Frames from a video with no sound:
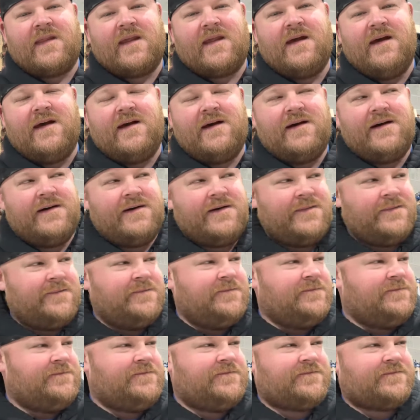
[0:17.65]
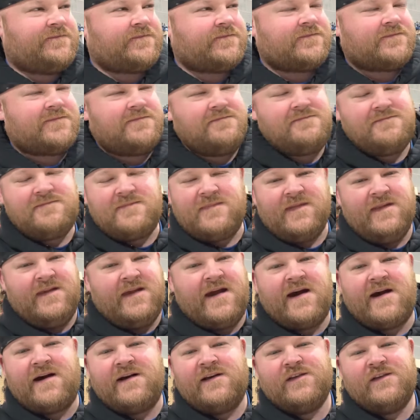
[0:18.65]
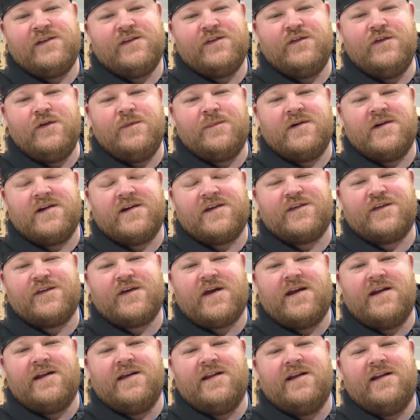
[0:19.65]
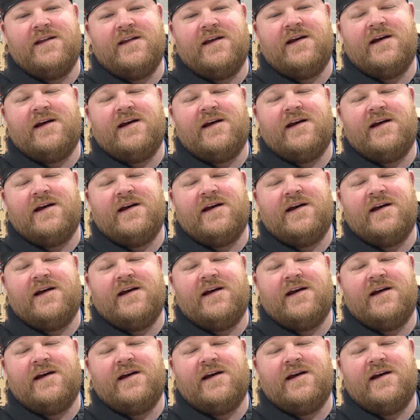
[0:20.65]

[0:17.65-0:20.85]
Um, yeah, super excited.